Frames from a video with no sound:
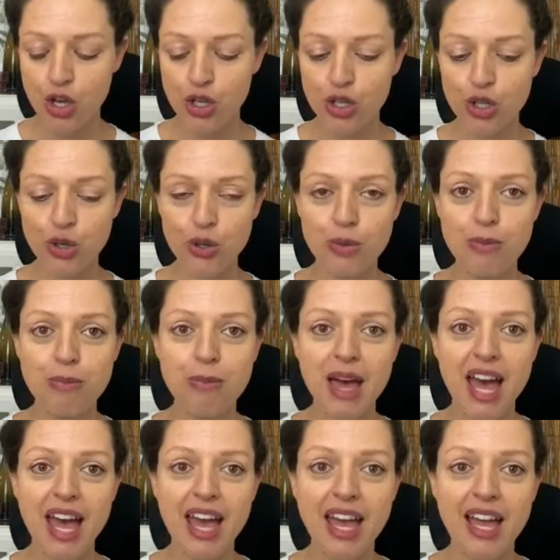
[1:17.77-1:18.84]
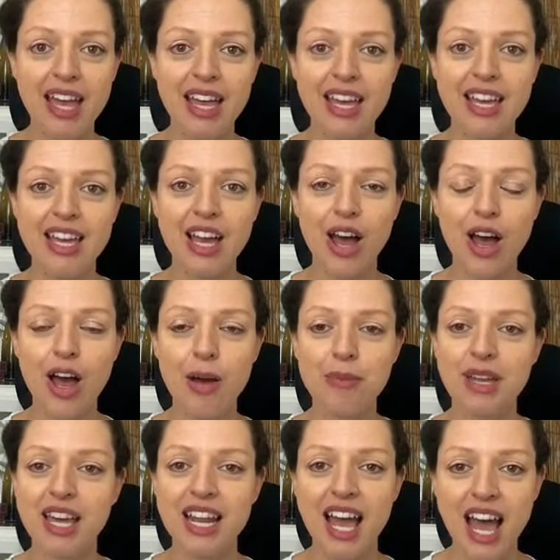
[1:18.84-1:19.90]
You may
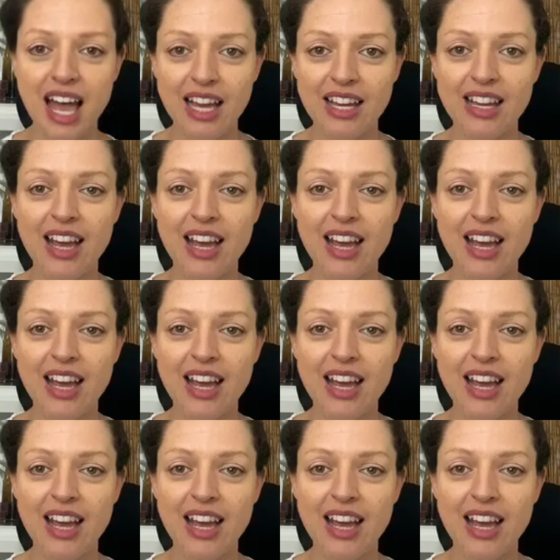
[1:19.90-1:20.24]
get anger,